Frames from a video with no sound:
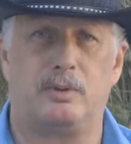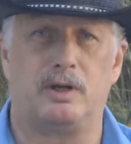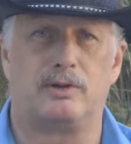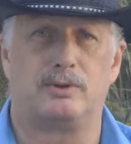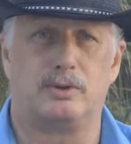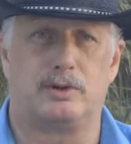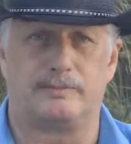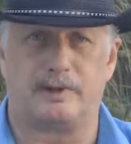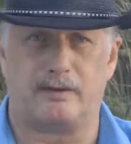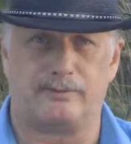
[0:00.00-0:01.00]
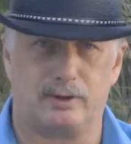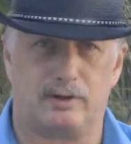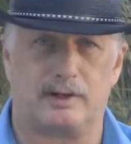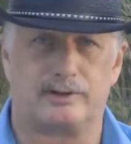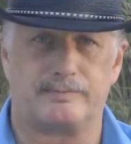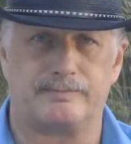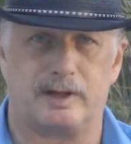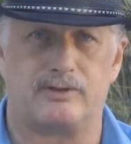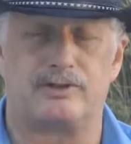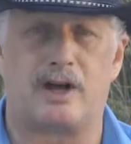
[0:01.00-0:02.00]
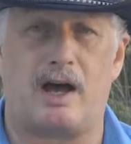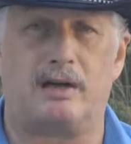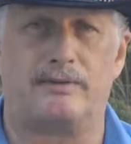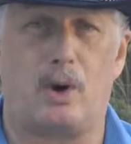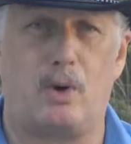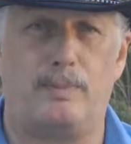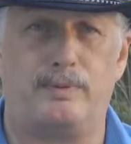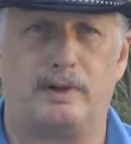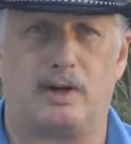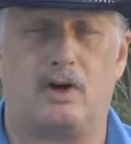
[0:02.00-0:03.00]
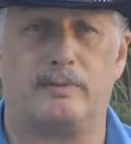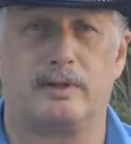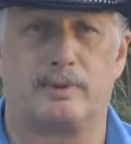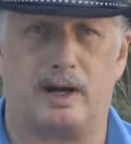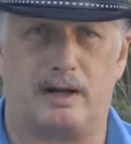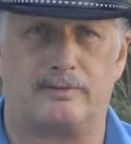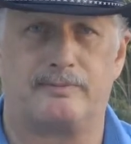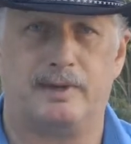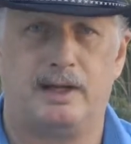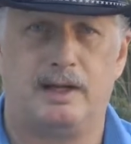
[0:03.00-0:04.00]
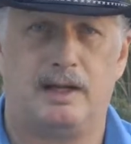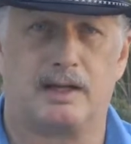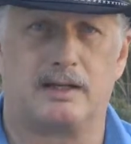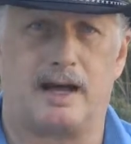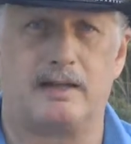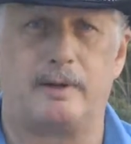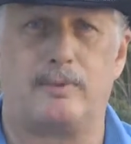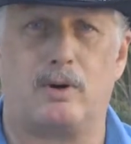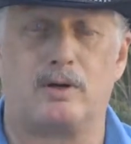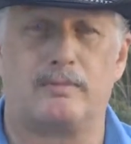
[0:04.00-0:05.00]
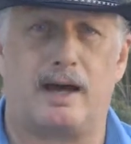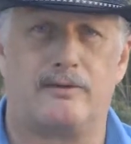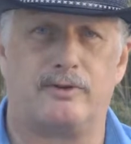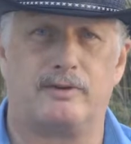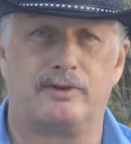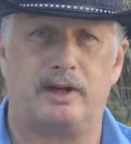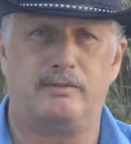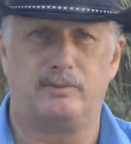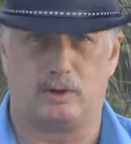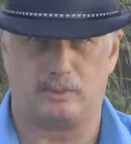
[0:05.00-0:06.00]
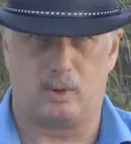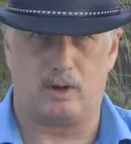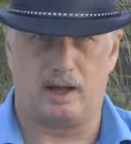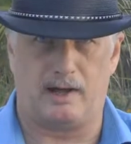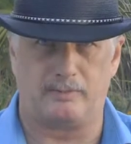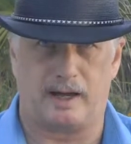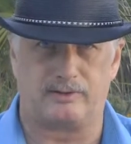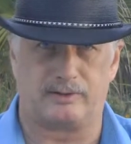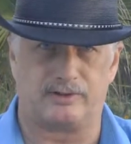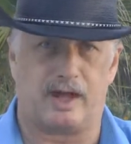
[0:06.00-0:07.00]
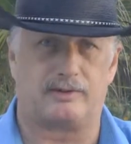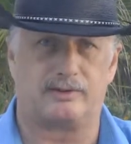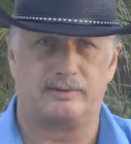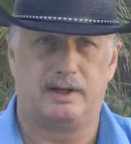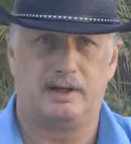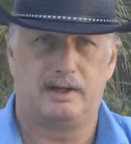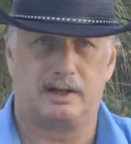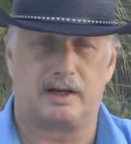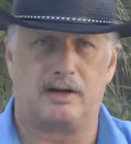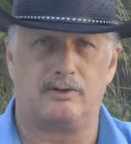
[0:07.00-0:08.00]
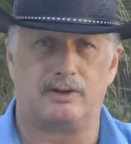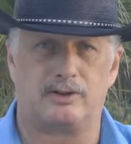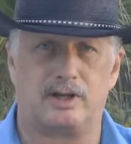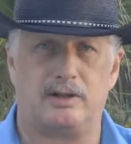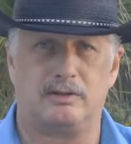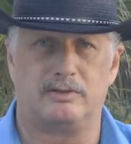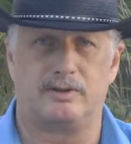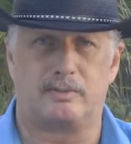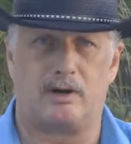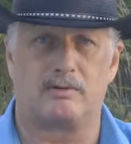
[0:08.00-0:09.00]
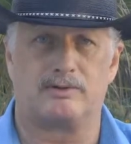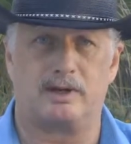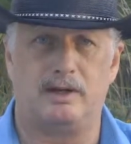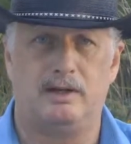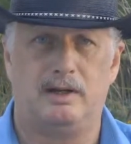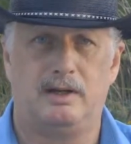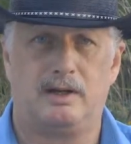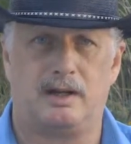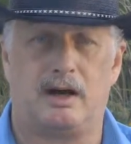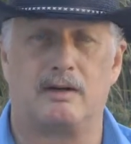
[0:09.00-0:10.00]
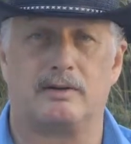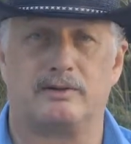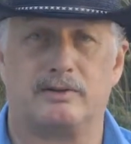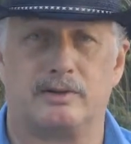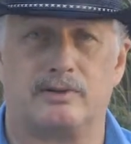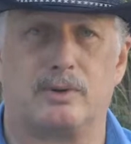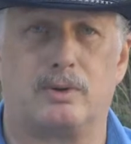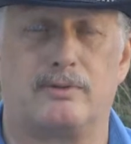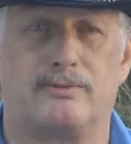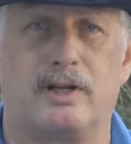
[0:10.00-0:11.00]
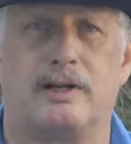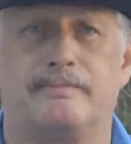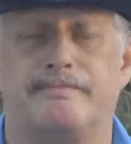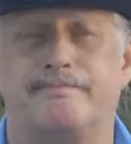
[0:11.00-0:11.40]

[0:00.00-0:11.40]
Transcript: will endure and flourish. It is the child of hope and home of the brave. It can neither be broken by adversity nor demoralized by success. It carries the shield of democracy. It honors the sword of freedom.